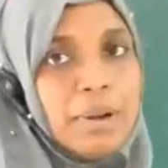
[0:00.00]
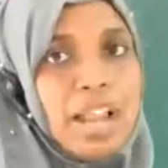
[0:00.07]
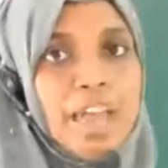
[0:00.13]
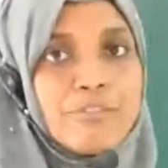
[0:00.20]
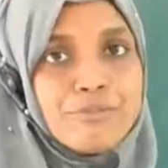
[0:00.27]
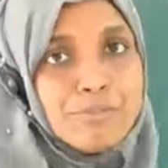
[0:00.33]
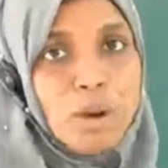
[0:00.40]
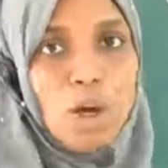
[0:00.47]

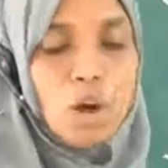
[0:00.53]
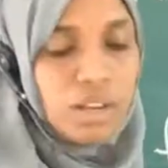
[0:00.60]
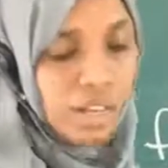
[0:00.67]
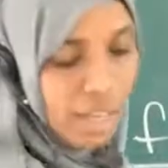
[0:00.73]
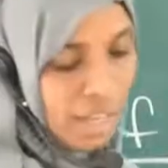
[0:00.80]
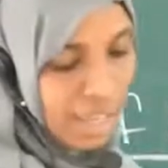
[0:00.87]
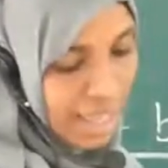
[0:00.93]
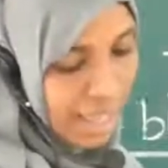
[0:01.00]
F block
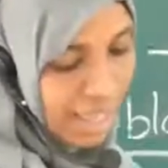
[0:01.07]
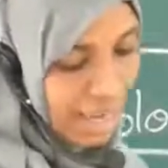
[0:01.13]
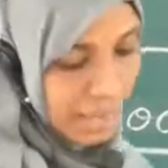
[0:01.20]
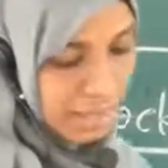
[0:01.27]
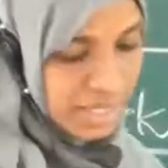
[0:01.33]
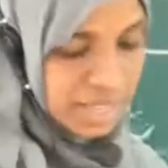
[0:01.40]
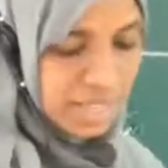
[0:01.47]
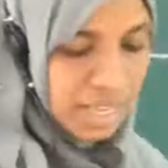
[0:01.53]

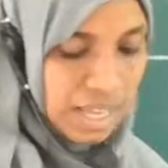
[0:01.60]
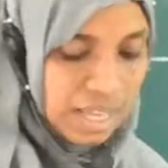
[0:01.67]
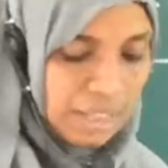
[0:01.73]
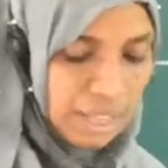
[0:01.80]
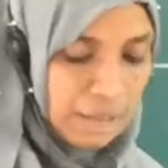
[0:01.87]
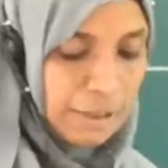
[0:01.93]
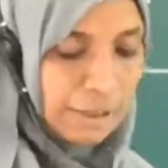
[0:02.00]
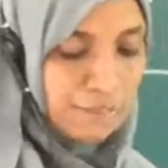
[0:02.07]
elements.
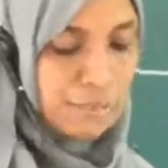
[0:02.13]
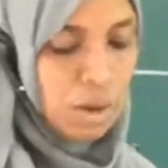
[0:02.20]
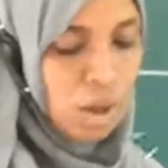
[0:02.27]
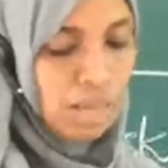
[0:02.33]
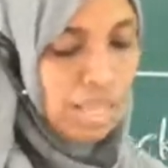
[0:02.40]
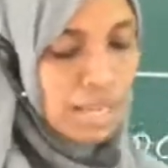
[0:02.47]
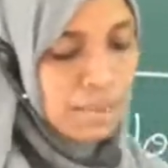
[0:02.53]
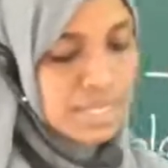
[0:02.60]
The F
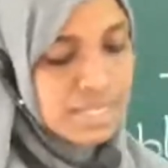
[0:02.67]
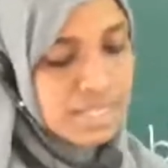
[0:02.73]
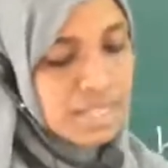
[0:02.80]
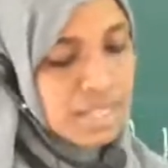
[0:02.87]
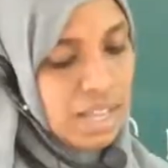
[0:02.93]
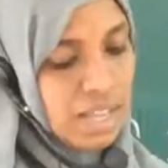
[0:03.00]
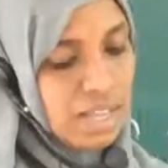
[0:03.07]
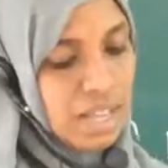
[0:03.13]
block elements
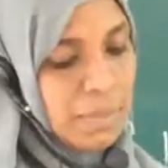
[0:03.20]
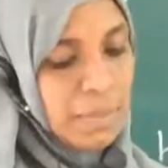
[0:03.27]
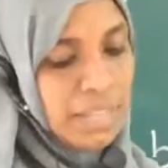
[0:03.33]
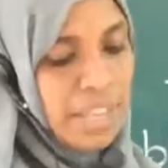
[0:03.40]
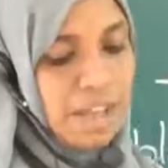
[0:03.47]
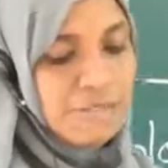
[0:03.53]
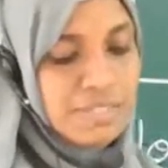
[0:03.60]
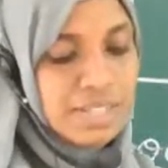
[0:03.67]
coming
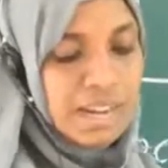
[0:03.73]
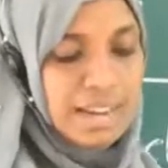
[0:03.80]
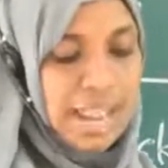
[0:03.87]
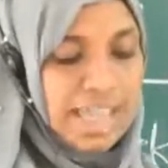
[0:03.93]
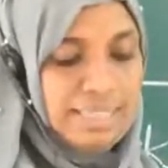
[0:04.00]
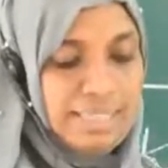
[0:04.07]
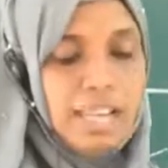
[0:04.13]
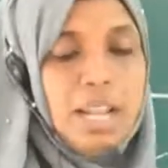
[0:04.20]
after
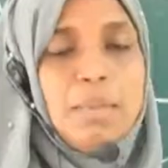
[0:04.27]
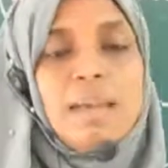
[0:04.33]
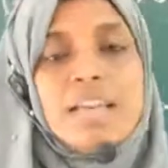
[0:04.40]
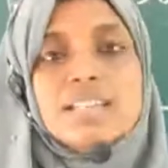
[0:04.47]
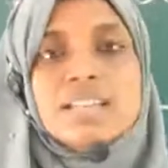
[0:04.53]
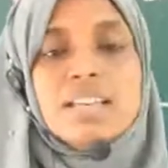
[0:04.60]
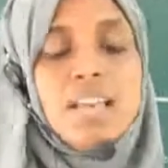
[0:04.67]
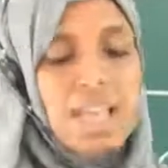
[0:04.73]
lanthanum
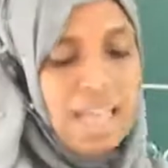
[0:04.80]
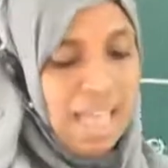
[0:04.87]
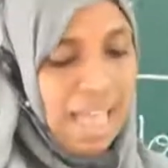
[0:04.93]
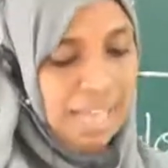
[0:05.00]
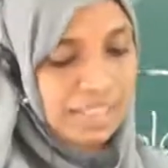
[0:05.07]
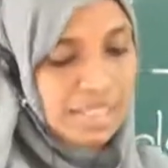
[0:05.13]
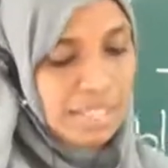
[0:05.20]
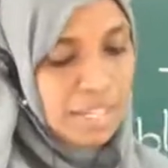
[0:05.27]
and
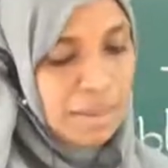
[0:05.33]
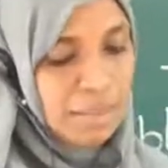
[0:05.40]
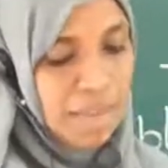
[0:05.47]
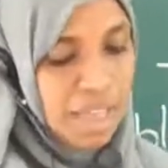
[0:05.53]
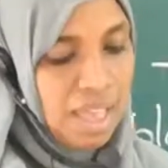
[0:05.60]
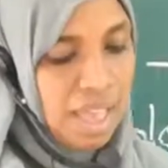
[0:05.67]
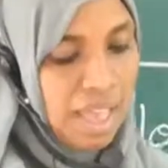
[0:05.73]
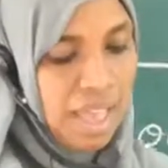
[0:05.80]
actinum
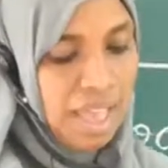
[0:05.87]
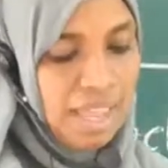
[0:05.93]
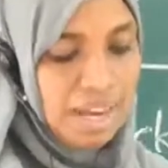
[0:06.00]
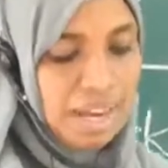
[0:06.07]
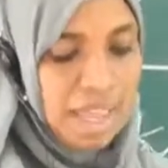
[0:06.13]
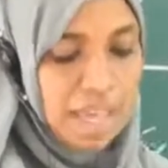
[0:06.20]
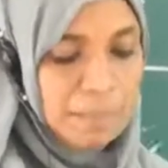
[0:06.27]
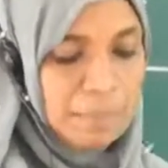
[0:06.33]
and
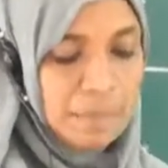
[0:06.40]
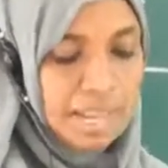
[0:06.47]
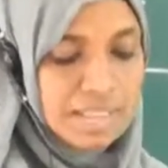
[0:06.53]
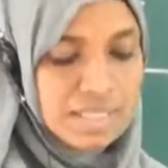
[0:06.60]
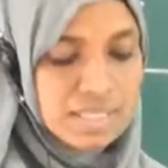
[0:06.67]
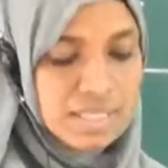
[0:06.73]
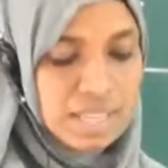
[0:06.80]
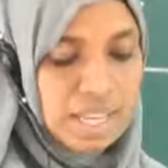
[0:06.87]
are
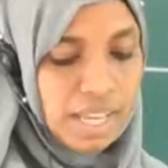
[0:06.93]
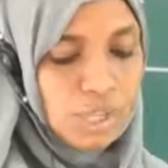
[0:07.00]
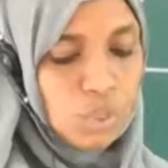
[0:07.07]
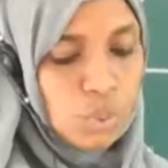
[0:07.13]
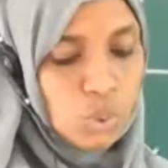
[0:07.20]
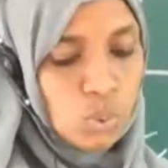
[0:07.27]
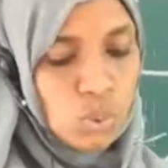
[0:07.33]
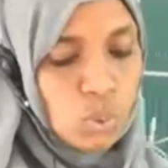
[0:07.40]
placed in
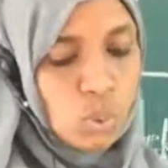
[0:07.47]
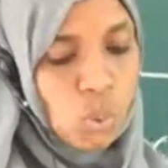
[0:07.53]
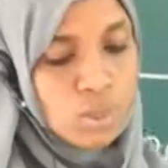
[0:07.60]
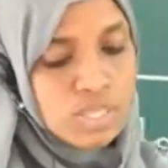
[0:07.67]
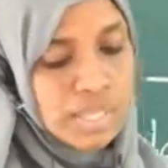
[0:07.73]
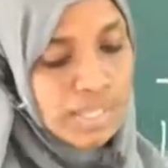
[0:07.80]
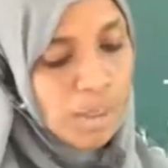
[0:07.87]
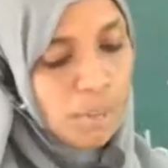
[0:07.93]
2
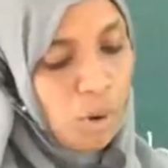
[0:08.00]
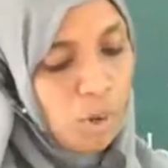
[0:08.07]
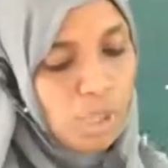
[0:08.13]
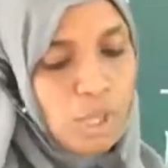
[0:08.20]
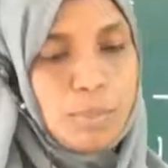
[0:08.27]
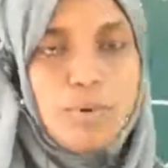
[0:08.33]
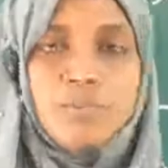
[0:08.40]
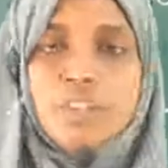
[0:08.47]
rows at the
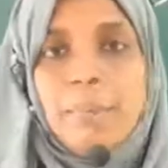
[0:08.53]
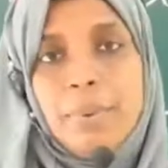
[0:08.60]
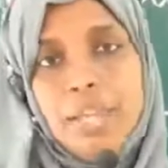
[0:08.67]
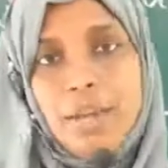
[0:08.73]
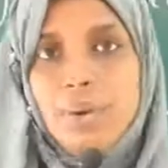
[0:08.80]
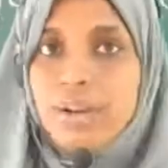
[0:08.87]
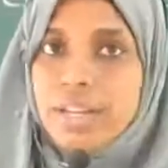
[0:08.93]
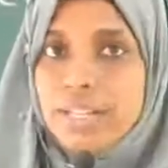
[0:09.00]
bottom of the
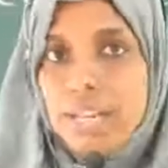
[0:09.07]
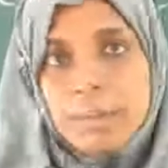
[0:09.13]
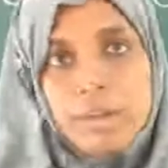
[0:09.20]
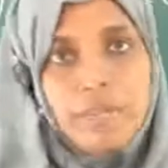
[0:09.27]
periodic table.